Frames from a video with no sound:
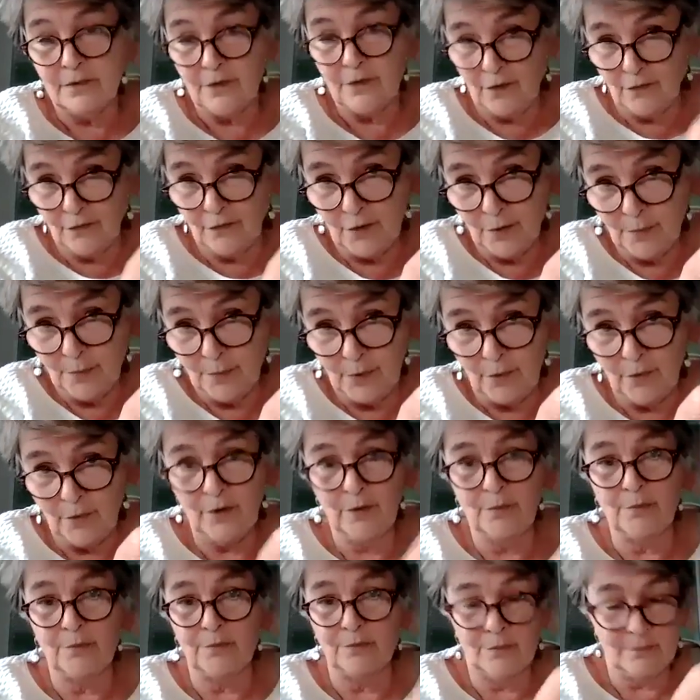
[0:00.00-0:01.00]
of the
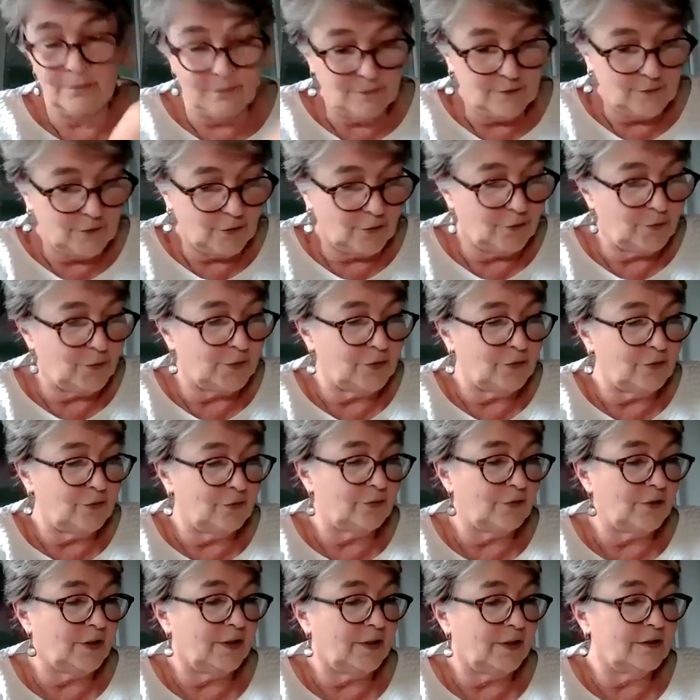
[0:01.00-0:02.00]
poem, of what you
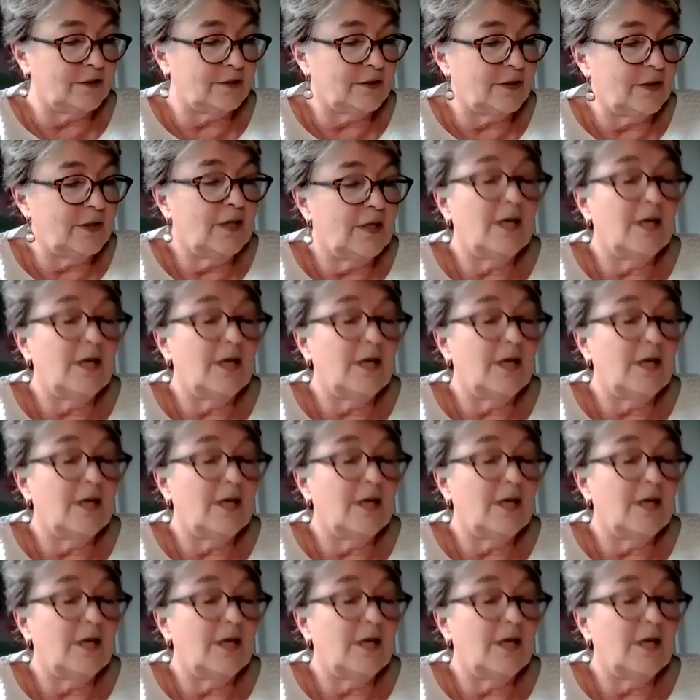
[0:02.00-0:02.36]
write.